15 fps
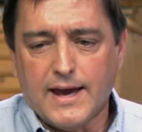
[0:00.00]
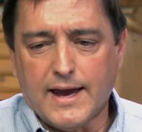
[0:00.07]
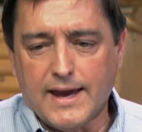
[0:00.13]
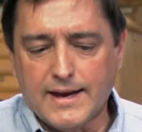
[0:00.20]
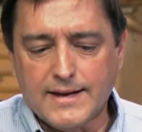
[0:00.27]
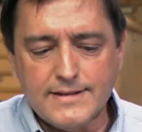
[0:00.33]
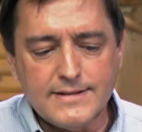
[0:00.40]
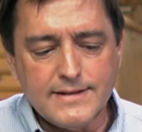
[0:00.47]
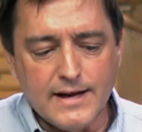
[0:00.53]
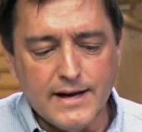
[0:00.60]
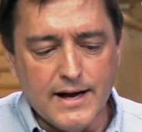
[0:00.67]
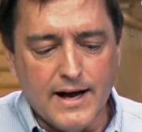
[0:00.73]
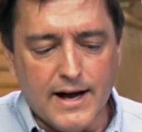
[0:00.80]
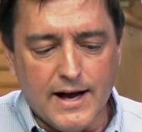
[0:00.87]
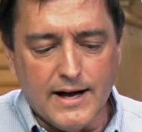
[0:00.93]
and
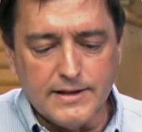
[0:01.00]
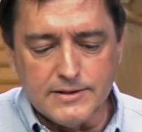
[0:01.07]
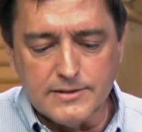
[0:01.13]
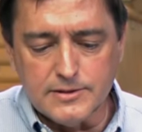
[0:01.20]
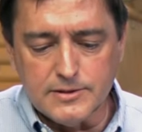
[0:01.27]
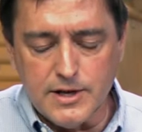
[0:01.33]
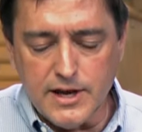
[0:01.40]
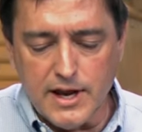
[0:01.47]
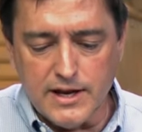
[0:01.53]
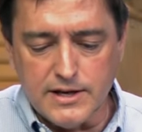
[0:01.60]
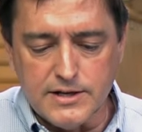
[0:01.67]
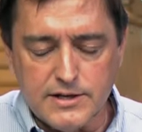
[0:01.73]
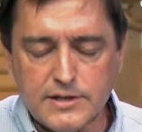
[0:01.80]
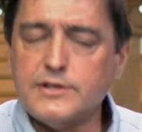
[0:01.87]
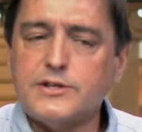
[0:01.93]
uh,
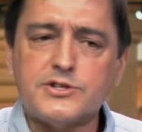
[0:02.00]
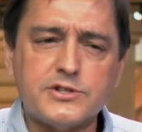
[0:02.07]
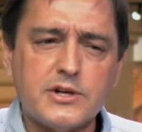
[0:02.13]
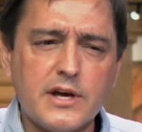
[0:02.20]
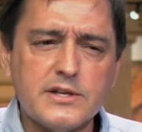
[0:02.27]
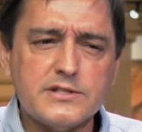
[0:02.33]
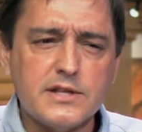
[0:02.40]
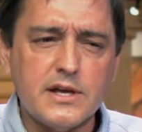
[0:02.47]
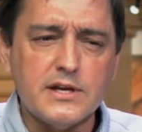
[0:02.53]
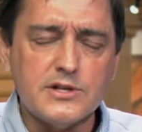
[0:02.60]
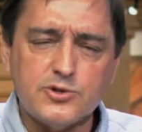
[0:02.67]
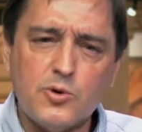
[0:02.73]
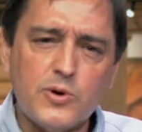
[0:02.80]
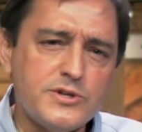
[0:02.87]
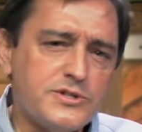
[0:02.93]
and discuss
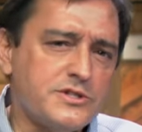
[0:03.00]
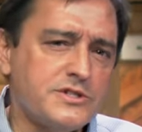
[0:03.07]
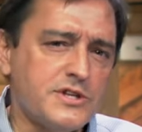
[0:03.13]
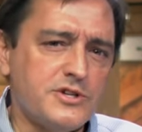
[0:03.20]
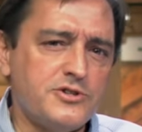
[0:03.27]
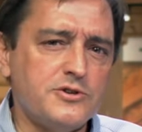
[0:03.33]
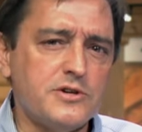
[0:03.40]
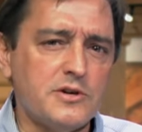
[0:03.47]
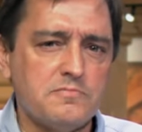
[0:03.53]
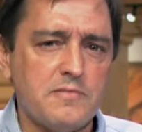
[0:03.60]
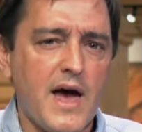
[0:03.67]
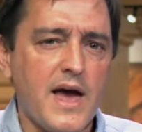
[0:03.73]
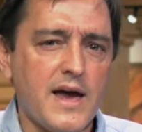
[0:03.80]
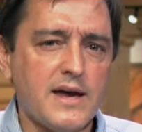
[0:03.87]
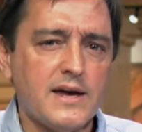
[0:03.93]
things, choices that you can
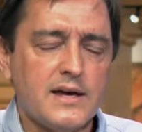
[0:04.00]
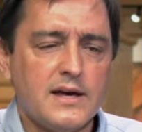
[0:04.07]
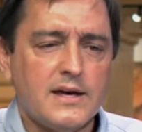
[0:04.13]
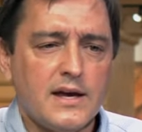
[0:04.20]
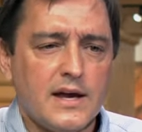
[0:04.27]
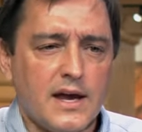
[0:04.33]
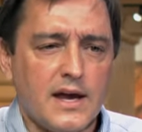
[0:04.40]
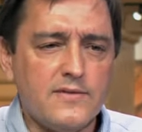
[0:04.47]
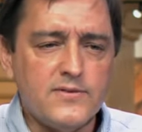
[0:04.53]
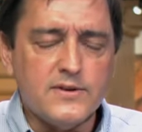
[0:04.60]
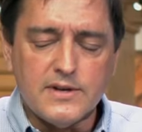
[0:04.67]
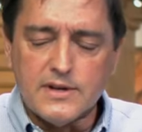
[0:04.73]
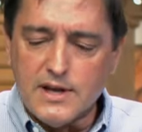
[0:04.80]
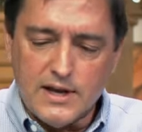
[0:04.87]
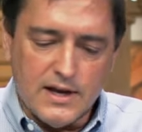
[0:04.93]
make,
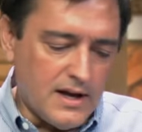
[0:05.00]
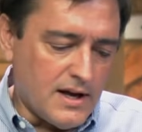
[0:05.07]
even